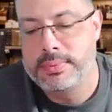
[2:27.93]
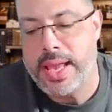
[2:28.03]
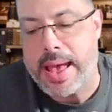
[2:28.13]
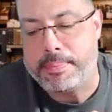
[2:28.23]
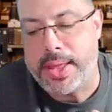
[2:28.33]

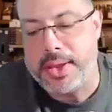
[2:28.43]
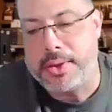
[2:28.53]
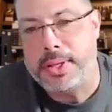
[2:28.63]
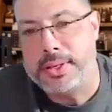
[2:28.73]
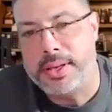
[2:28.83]
Yeah, thank
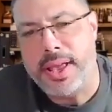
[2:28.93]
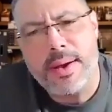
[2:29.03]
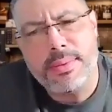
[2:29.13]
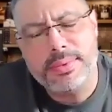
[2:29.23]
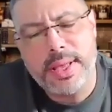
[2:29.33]
you, Linda.
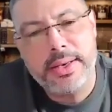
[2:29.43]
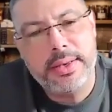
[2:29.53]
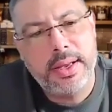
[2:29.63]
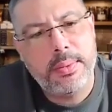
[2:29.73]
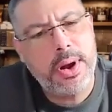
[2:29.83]
Yeah, and
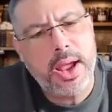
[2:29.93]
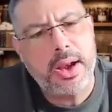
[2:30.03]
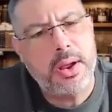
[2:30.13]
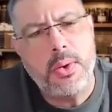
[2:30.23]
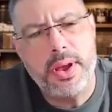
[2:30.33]
we're not
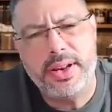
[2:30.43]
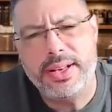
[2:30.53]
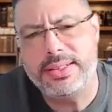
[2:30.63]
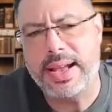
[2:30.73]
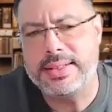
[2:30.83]
going to go in
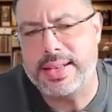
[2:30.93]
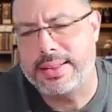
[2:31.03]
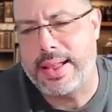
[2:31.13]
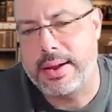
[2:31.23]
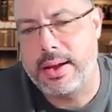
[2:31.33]
and
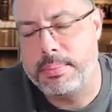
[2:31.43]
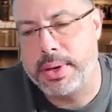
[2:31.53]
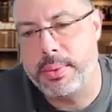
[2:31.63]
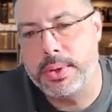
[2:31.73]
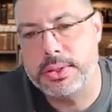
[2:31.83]
dissect that
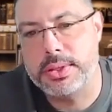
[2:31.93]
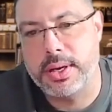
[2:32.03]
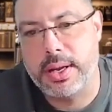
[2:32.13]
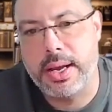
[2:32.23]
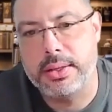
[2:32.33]
company. We're just
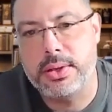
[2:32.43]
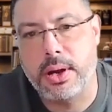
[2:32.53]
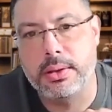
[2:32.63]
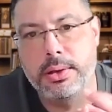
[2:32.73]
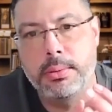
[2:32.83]
going to kind of
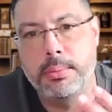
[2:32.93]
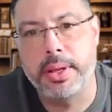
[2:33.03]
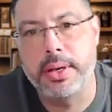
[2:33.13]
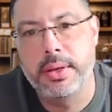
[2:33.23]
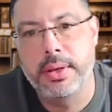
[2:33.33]
talk a little
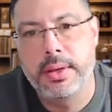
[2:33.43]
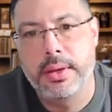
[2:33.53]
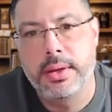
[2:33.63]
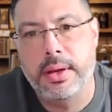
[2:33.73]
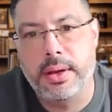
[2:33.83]
bit
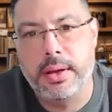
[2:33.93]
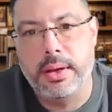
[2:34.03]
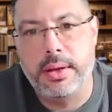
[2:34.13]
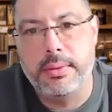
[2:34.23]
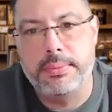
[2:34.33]

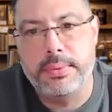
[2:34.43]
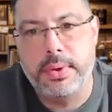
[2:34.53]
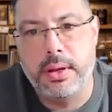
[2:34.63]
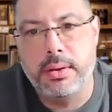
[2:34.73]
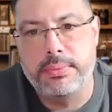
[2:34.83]
of
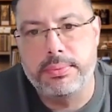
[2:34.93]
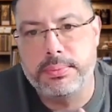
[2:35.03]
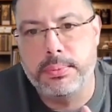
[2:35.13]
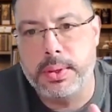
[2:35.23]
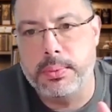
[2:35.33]

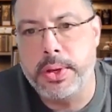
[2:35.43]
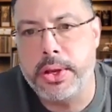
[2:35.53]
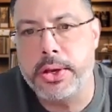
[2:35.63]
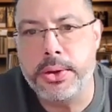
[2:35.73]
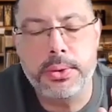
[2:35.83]
what we
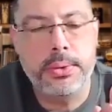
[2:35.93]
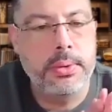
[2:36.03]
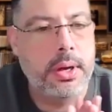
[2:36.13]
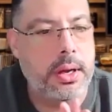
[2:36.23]
can do,